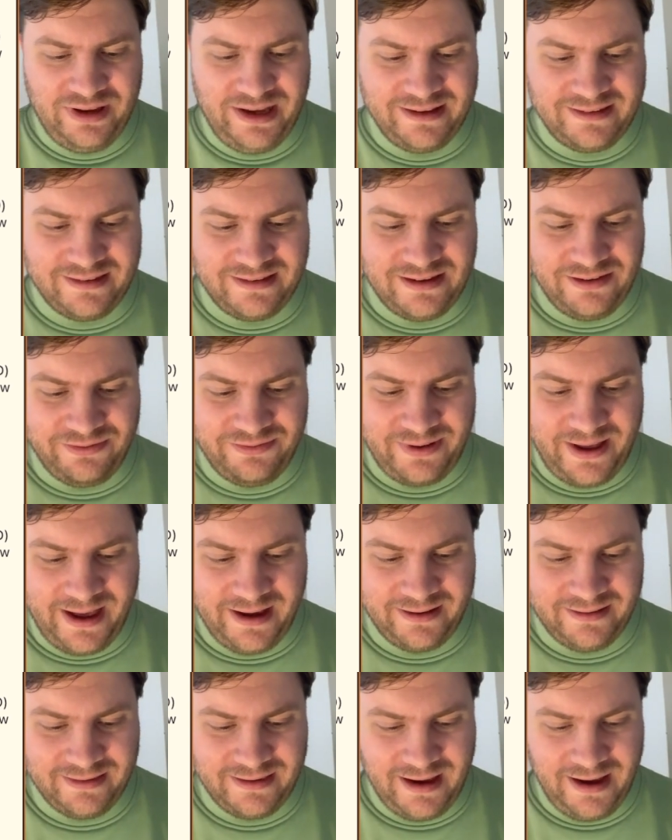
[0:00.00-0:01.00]
it's the
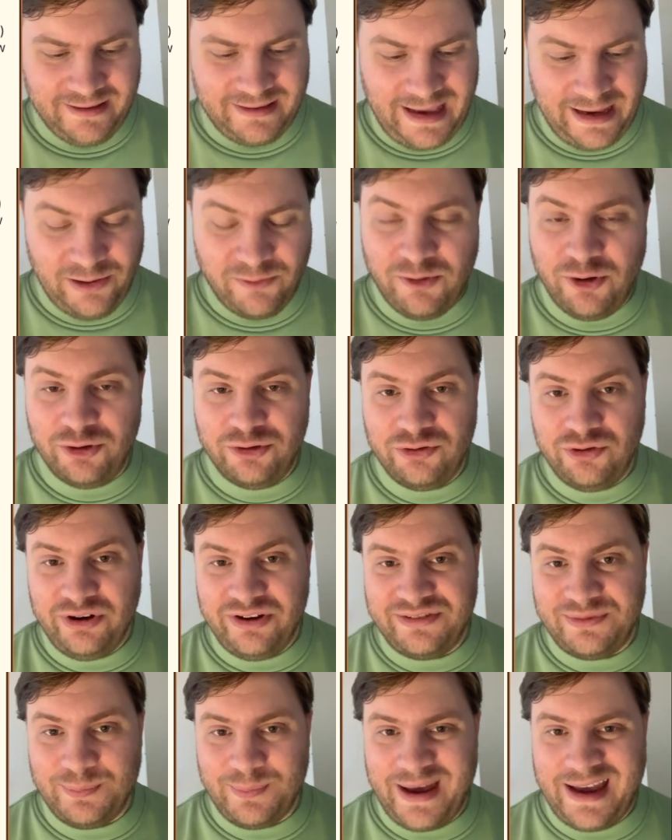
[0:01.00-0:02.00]
fact that anniversary
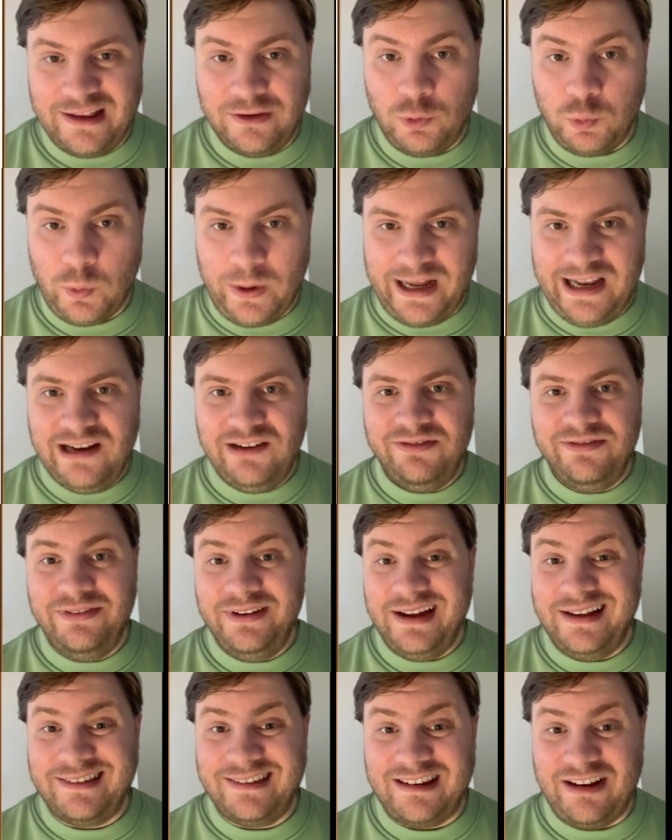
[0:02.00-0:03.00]
is May 12th.
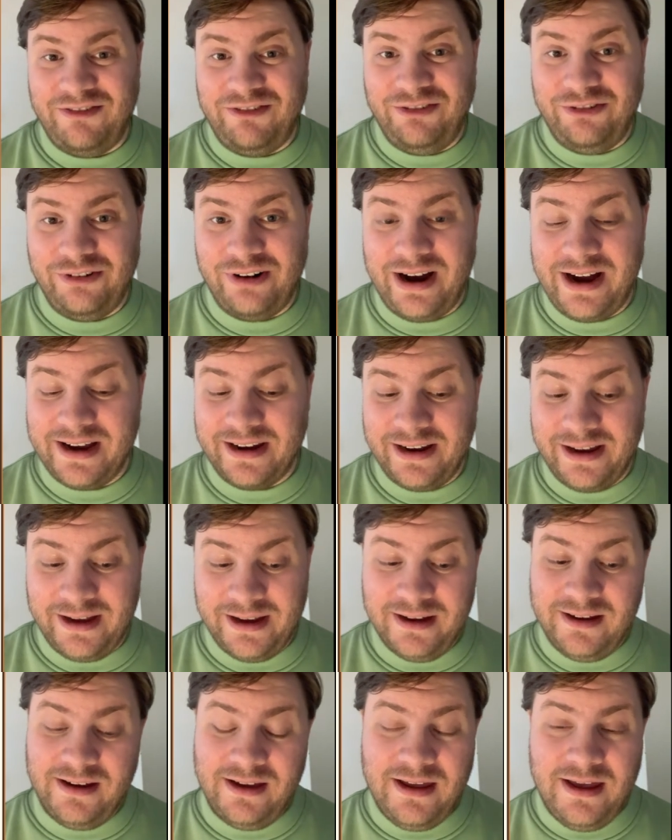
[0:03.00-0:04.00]
It's a
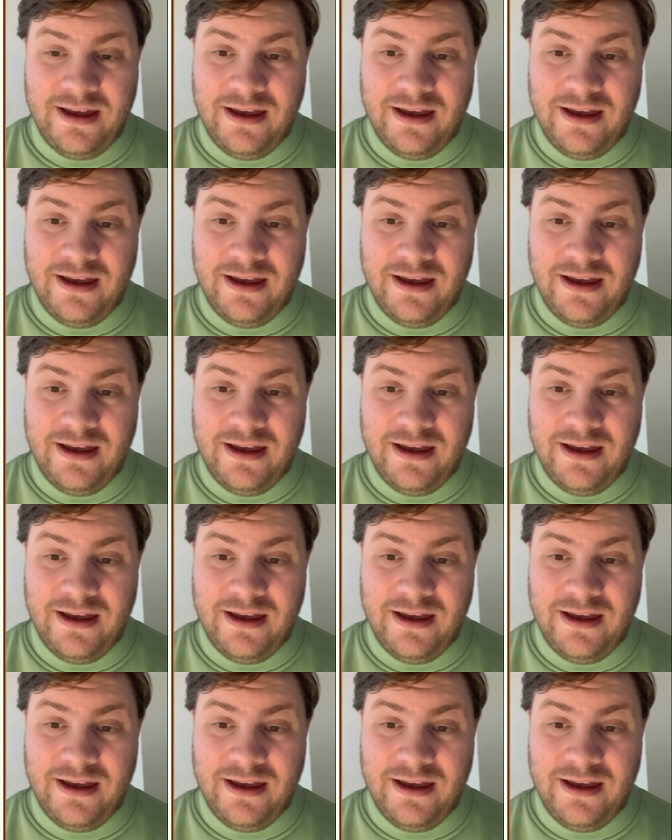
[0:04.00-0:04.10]
Friday.